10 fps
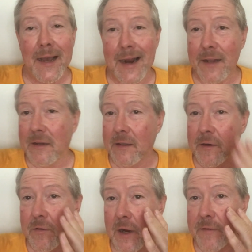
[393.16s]
And I look a
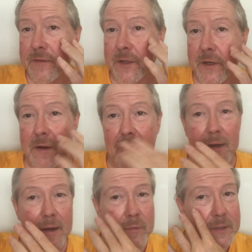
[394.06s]
little rough too.
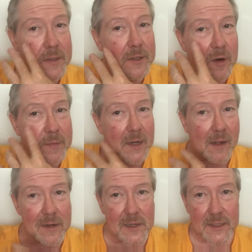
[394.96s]
I went to the
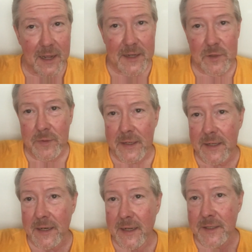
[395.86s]
dermatologist last week
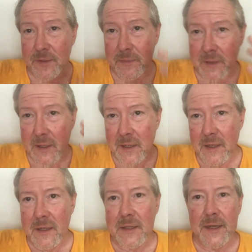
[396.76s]
and had some
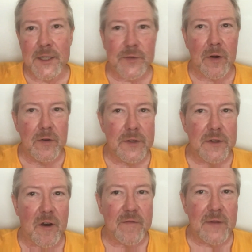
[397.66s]
things frozen
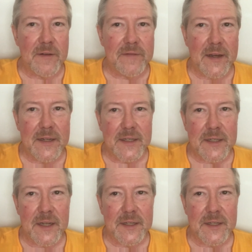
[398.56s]
off my face.